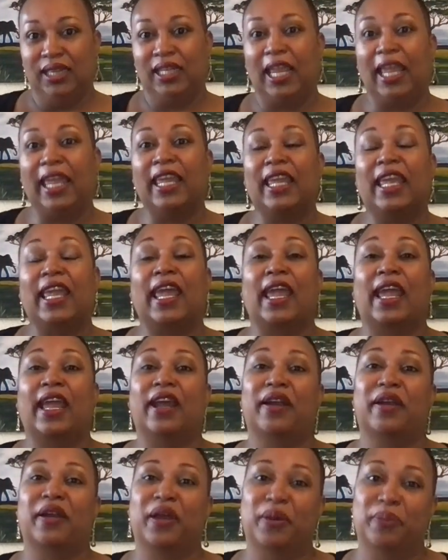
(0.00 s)
They
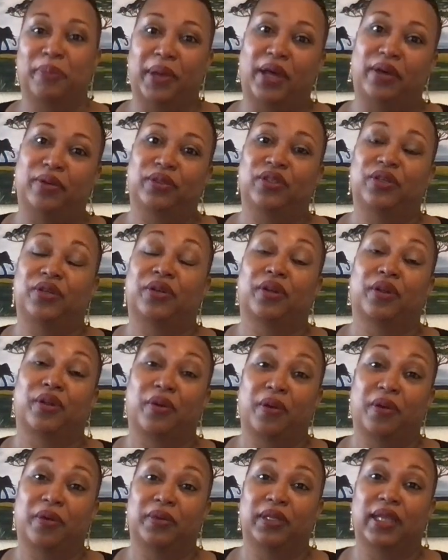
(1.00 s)
care about your
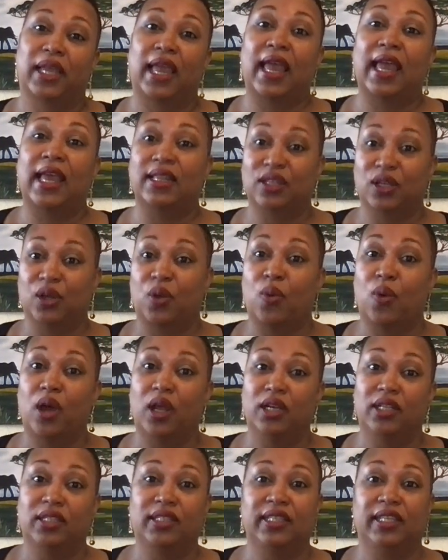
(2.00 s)
growth and the
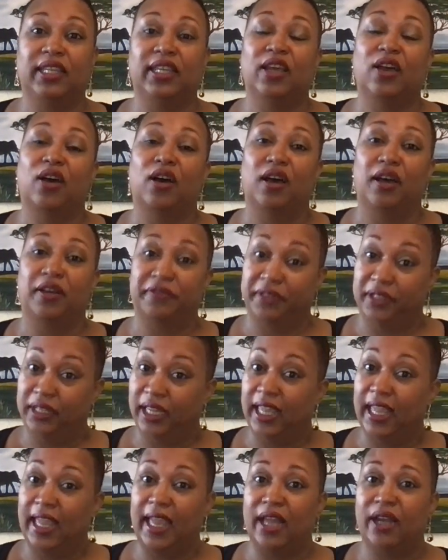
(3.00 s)
quality of
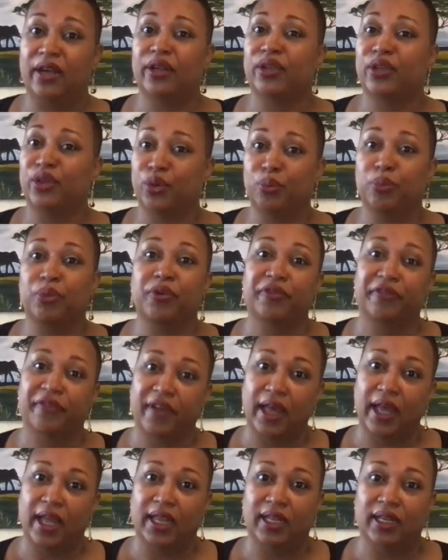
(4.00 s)
the care you
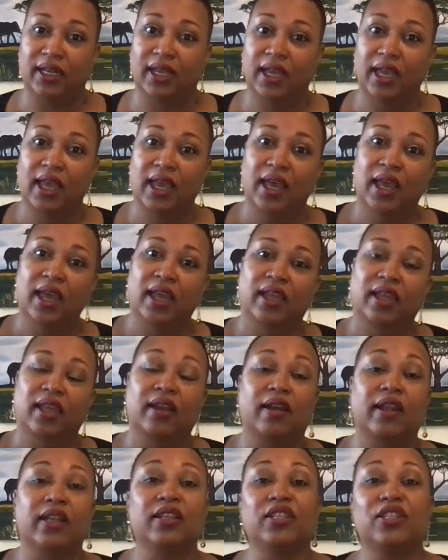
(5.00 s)
provide.
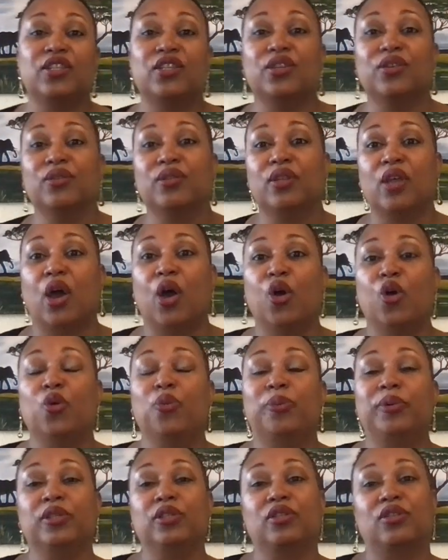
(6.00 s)
Gratitude
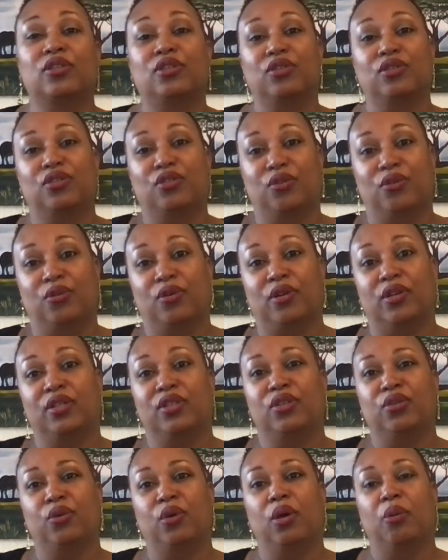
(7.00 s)
opens the
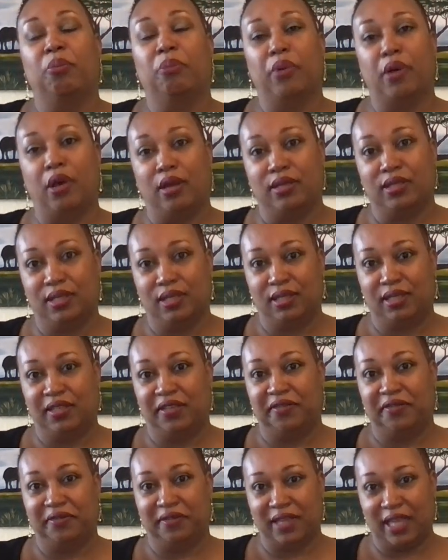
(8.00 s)
door to a
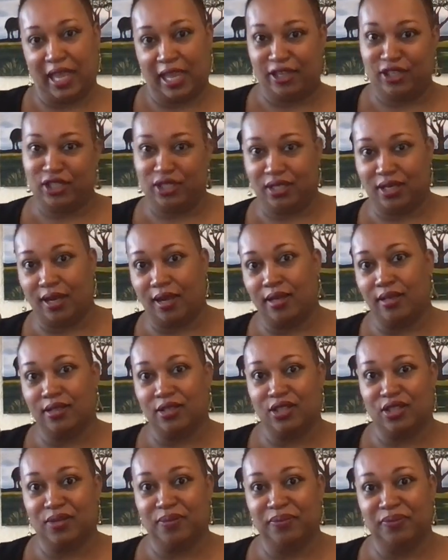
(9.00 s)
positive
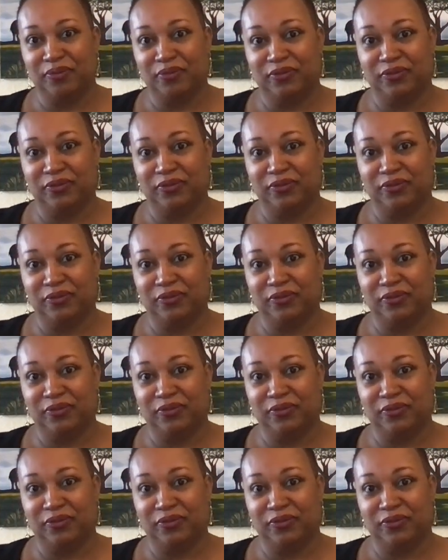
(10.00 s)
exchange.